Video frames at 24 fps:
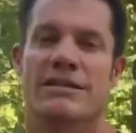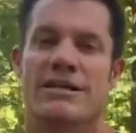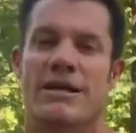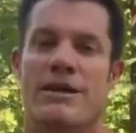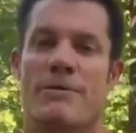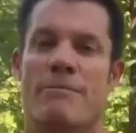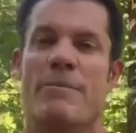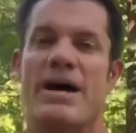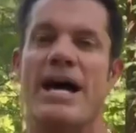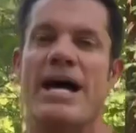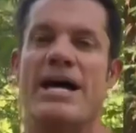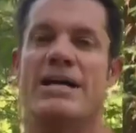
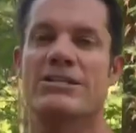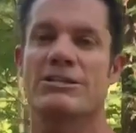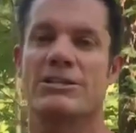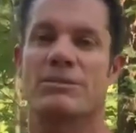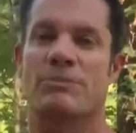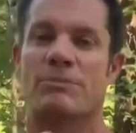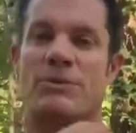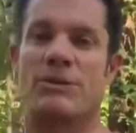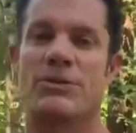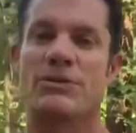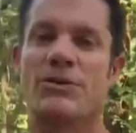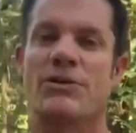Imagine the
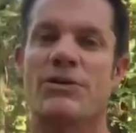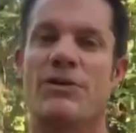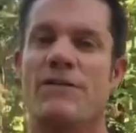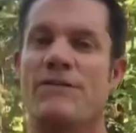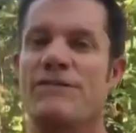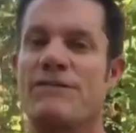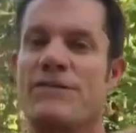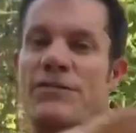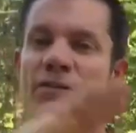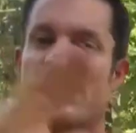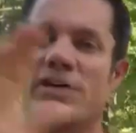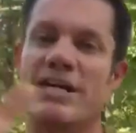pure
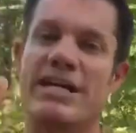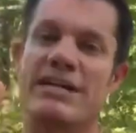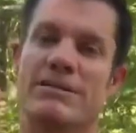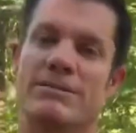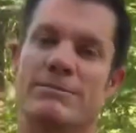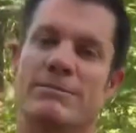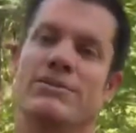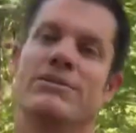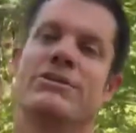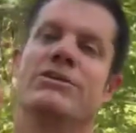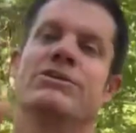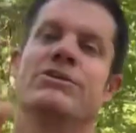
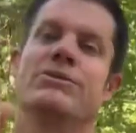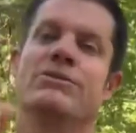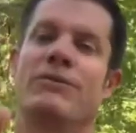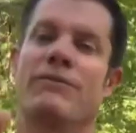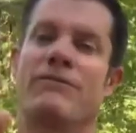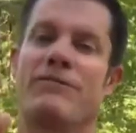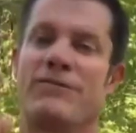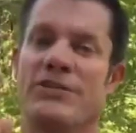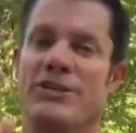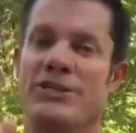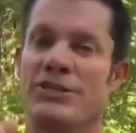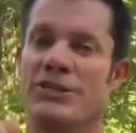freedom you will
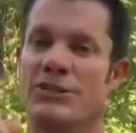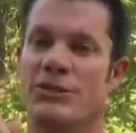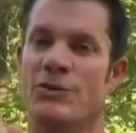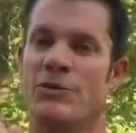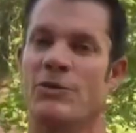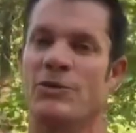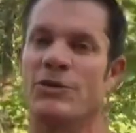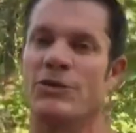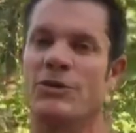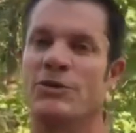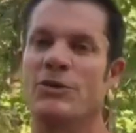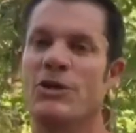feel
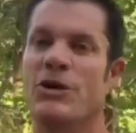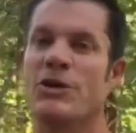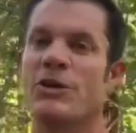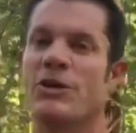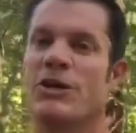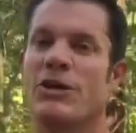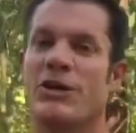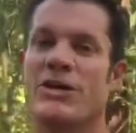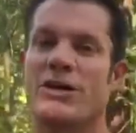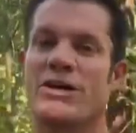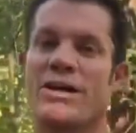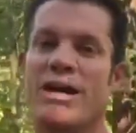when you no
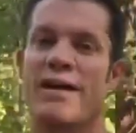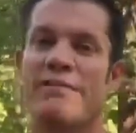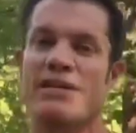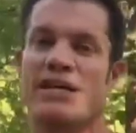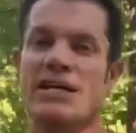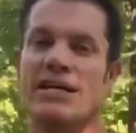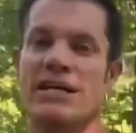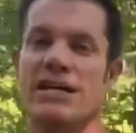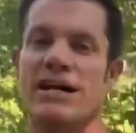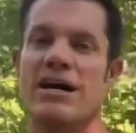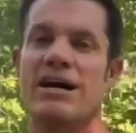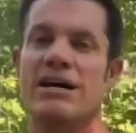longer have
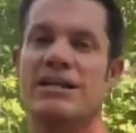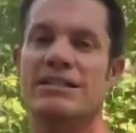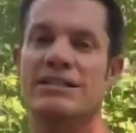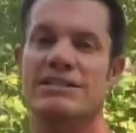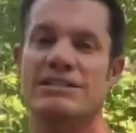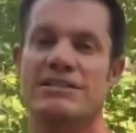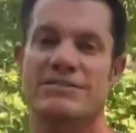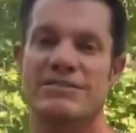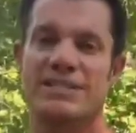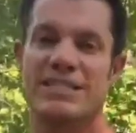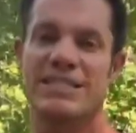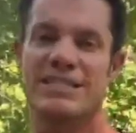any
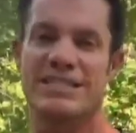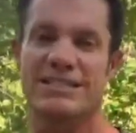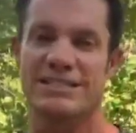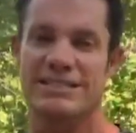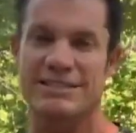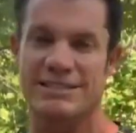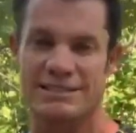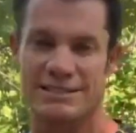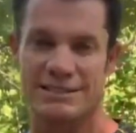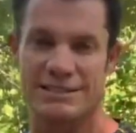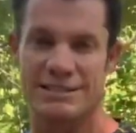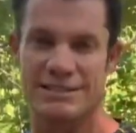cognitive
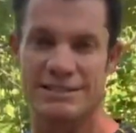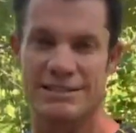dissonance